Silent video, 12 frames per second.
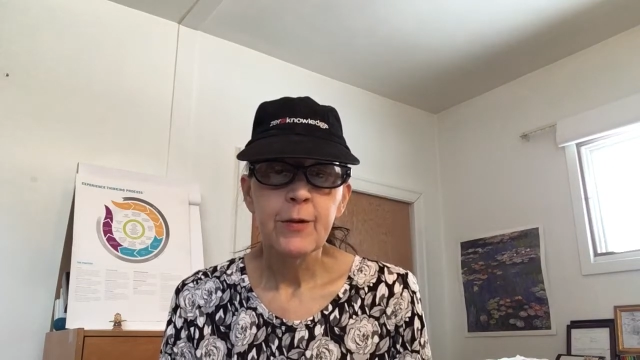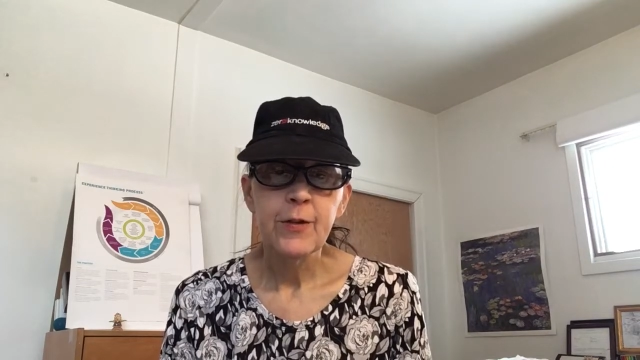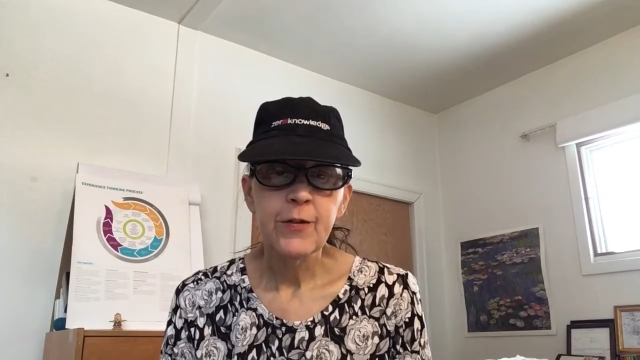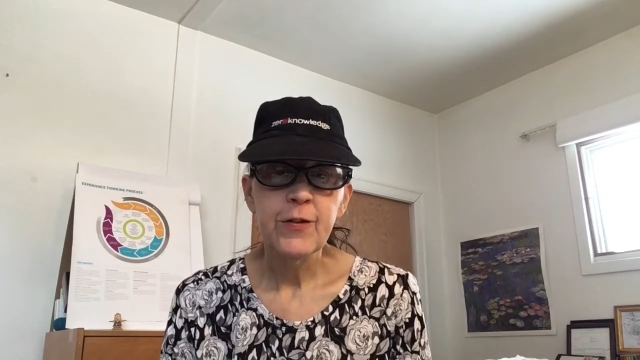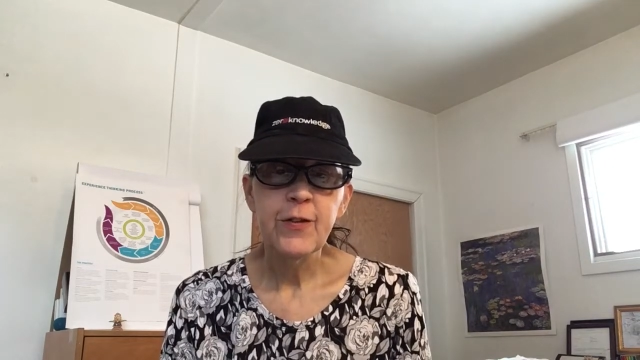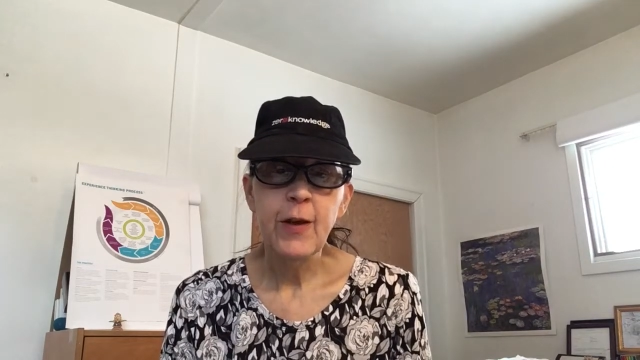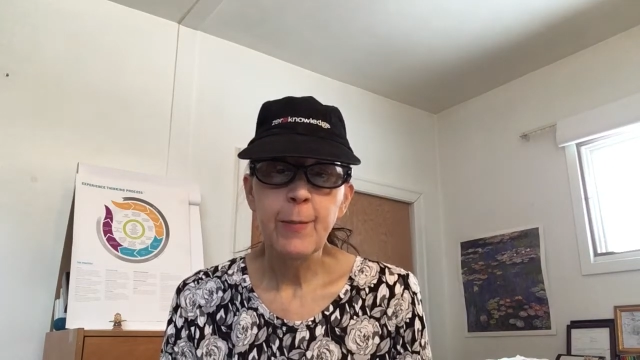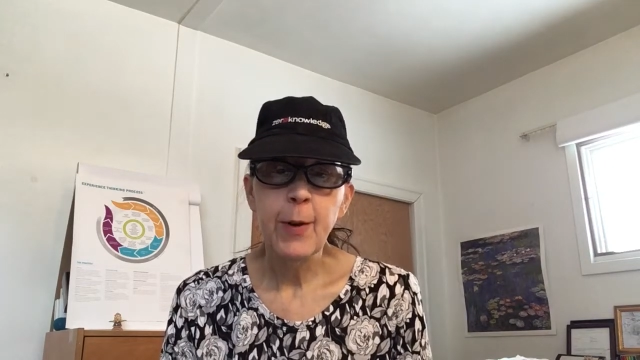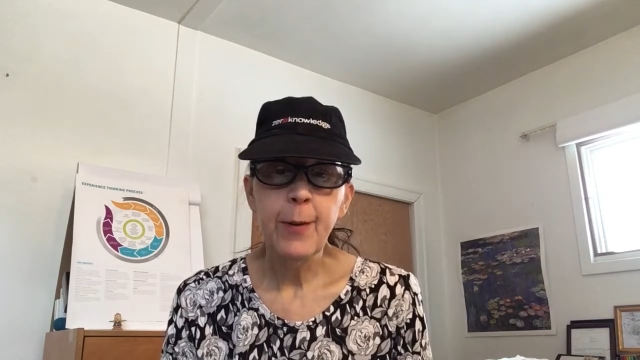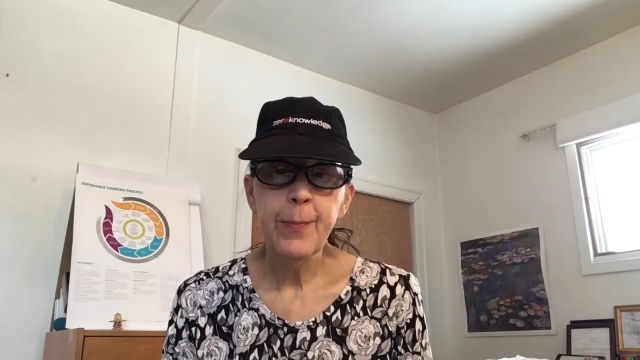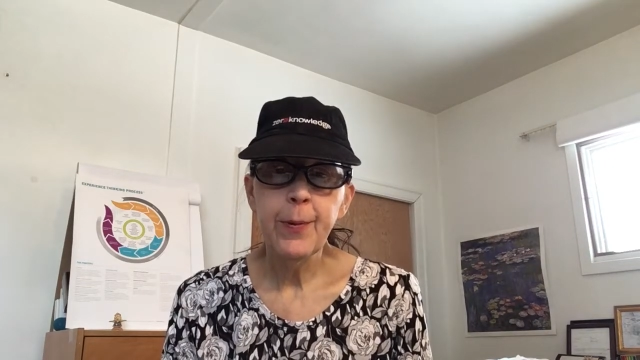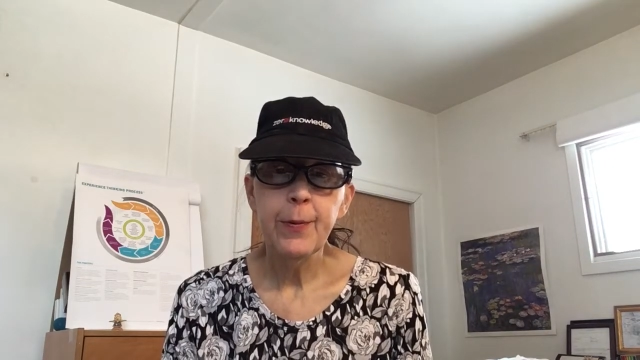to sum
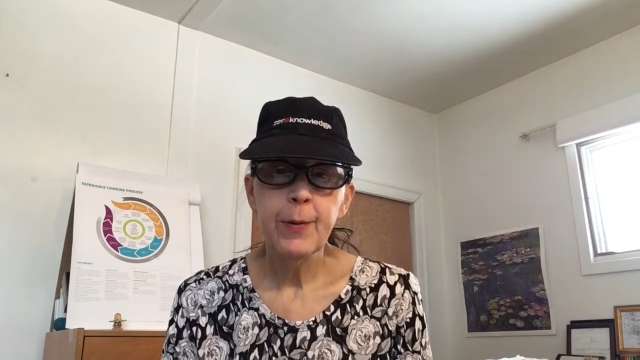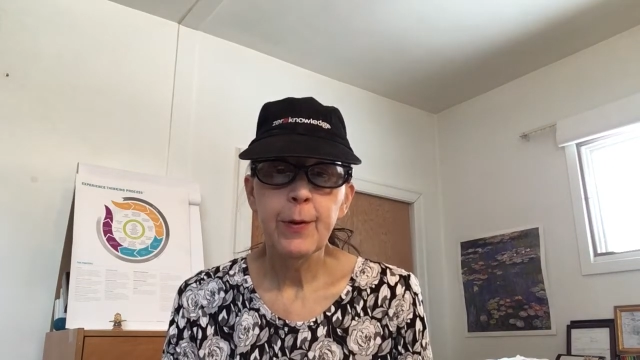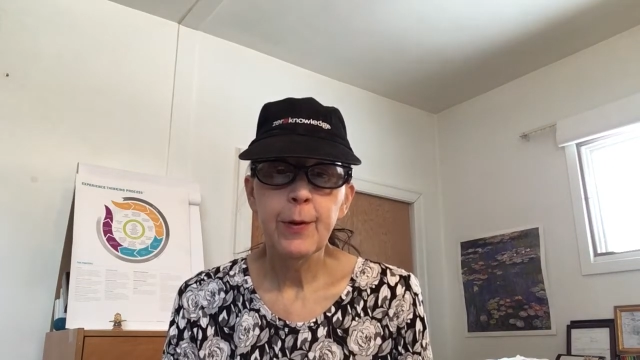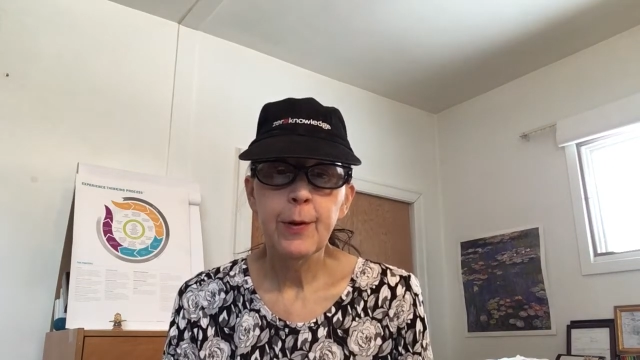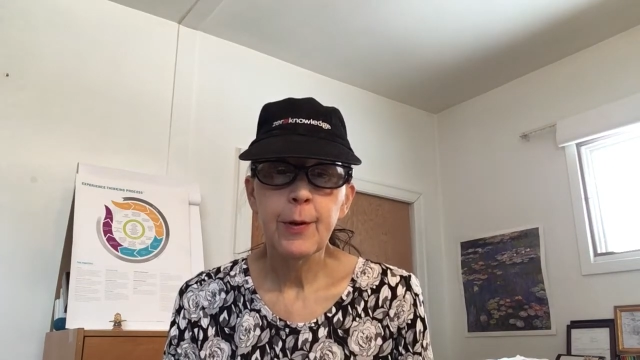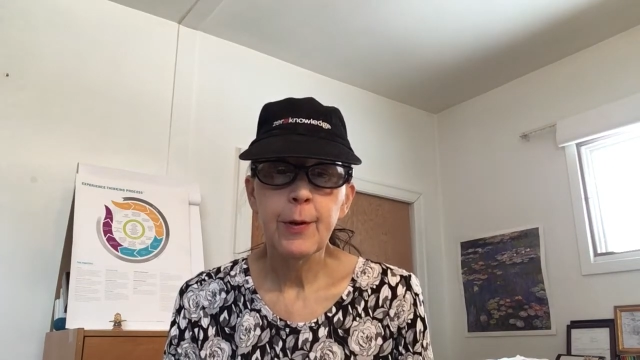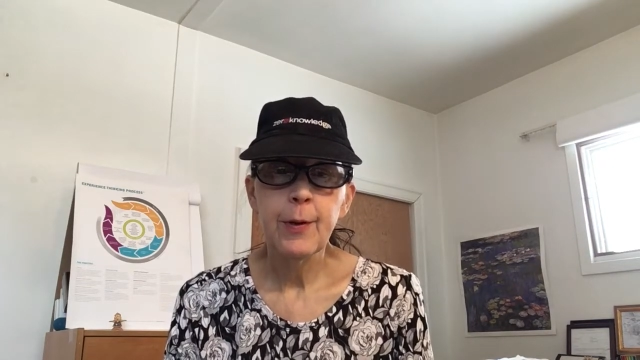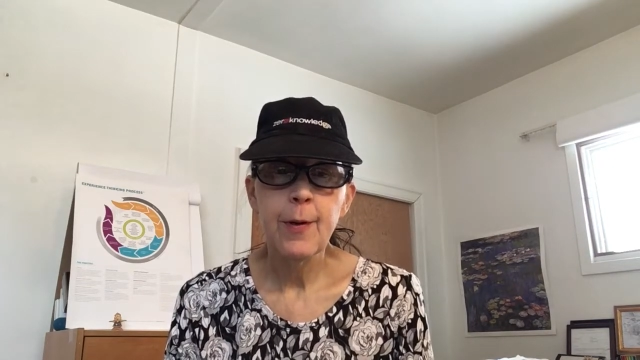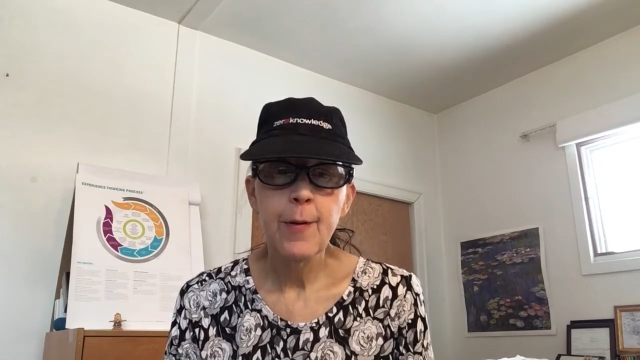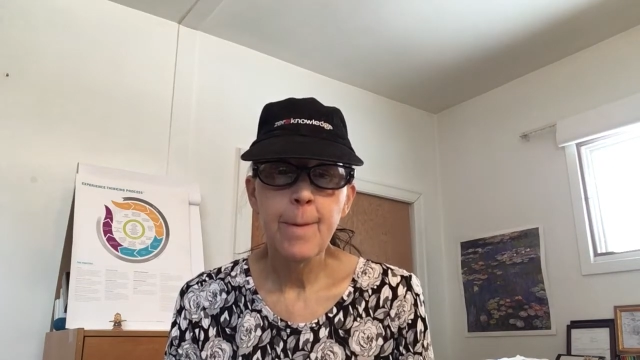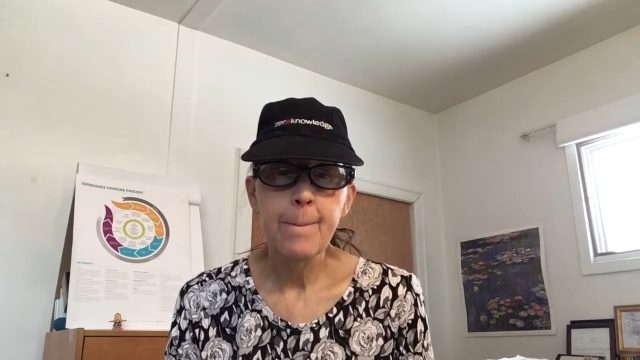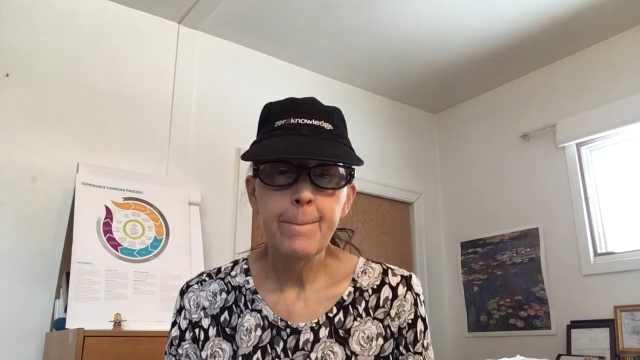up,
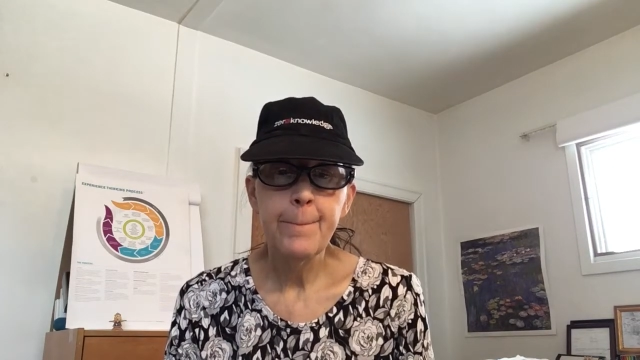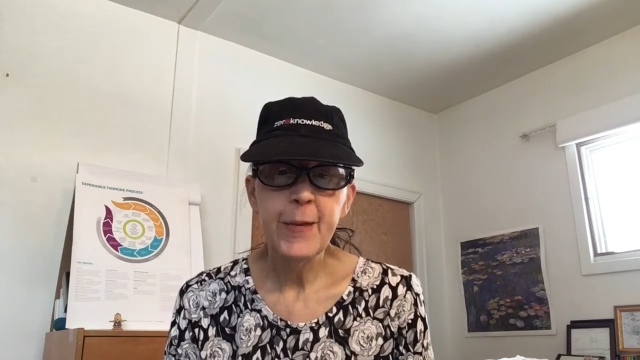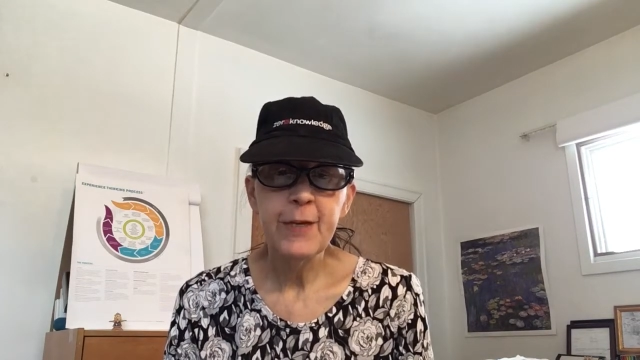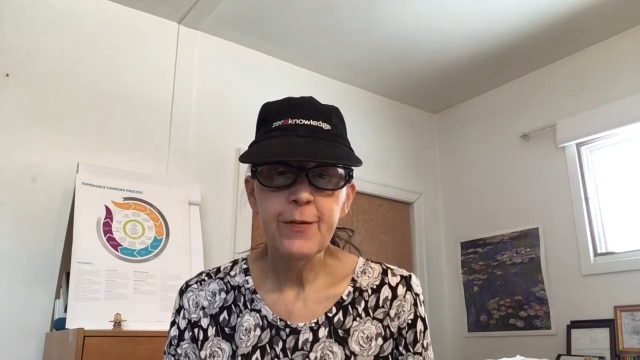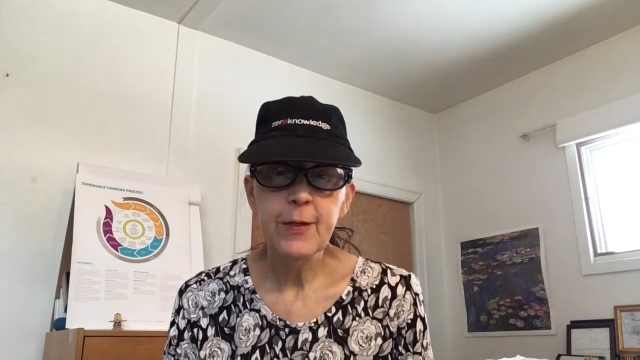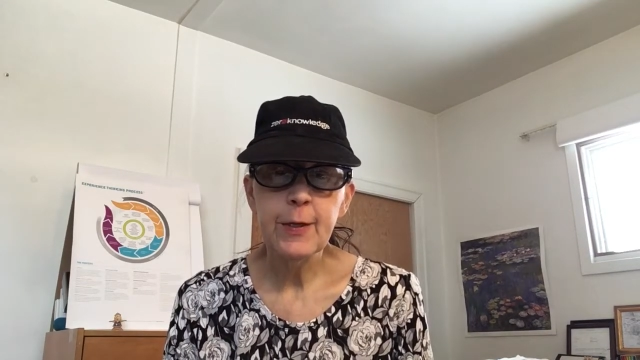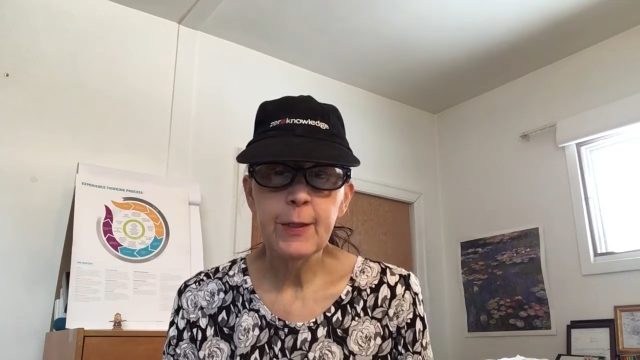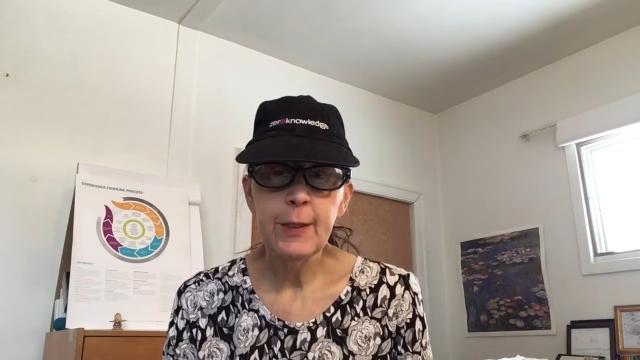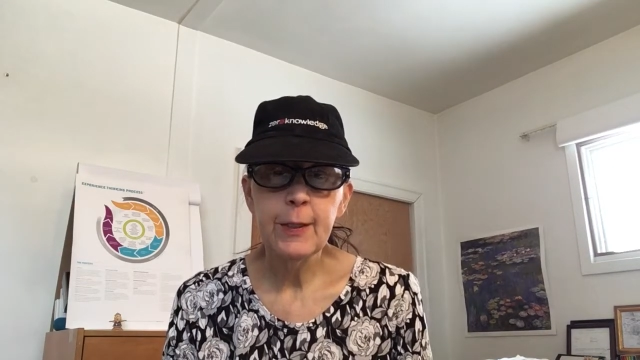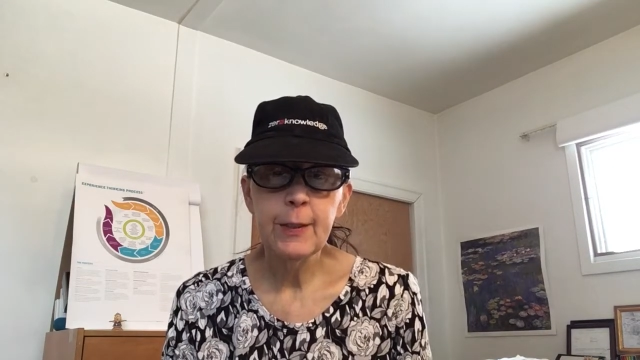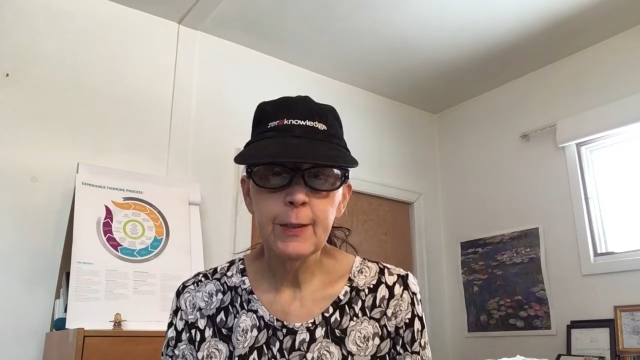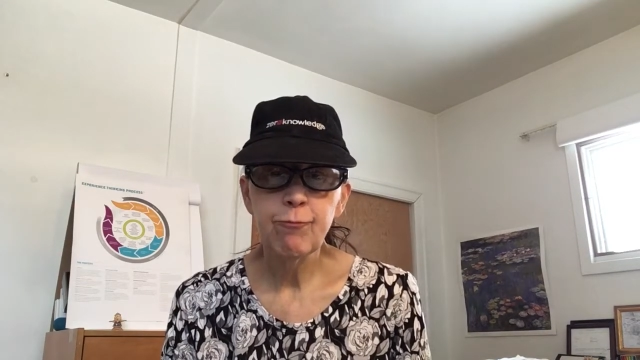
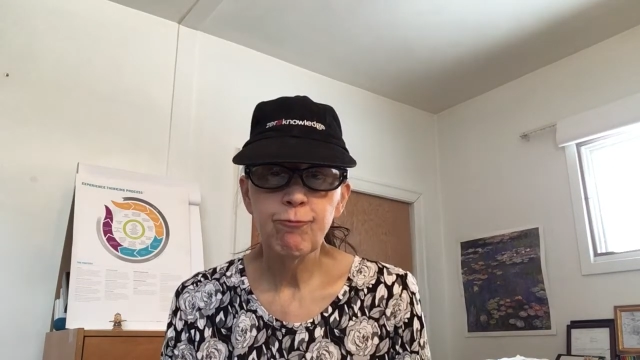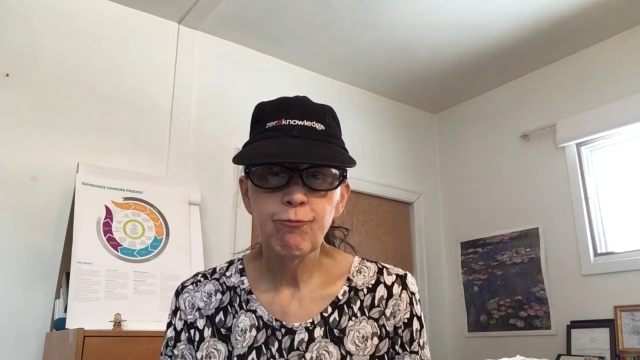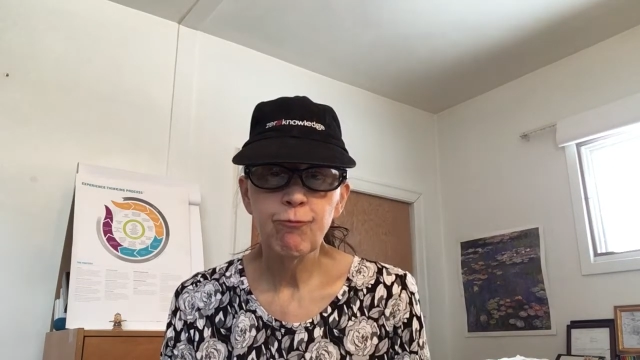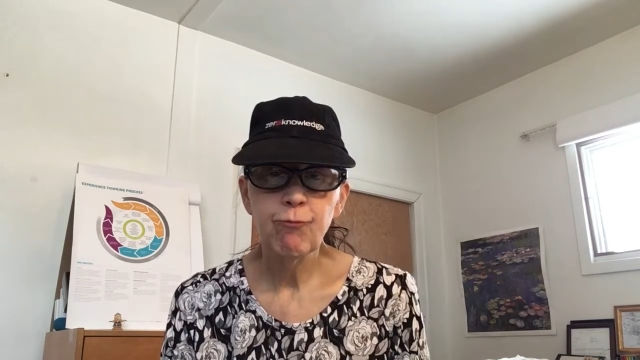basically,